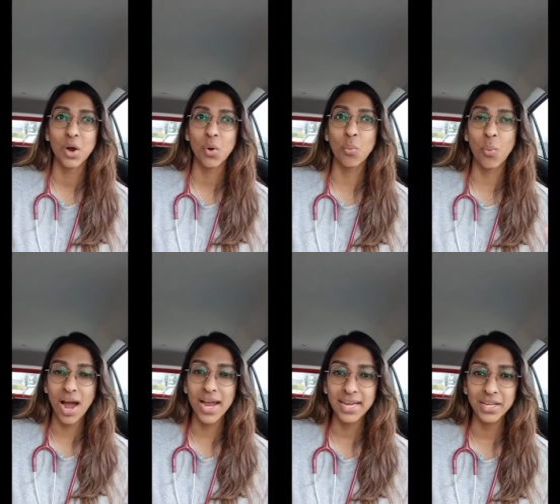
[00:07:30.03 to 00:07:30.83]

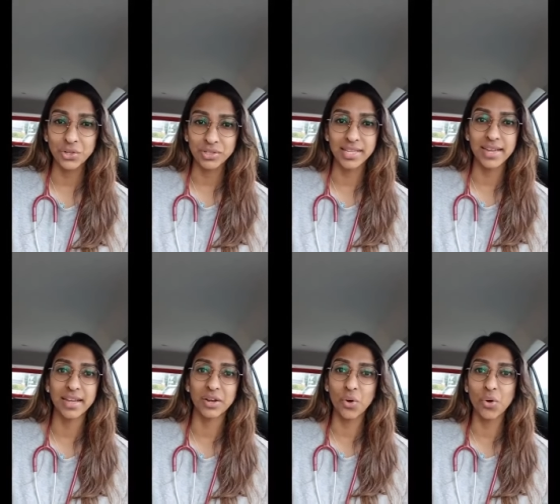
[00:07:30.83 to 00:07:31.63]
why you're staying
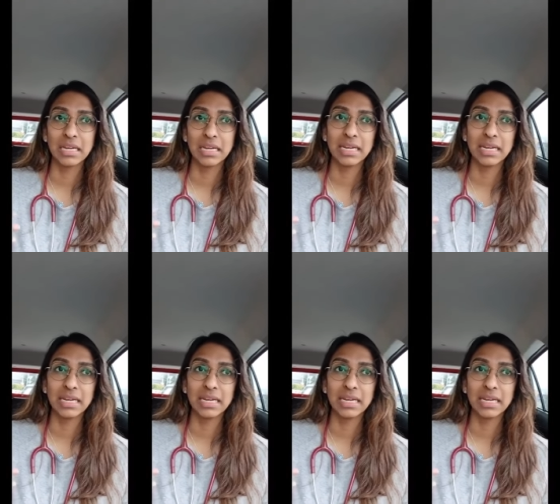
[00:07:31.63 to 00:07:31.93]
at home.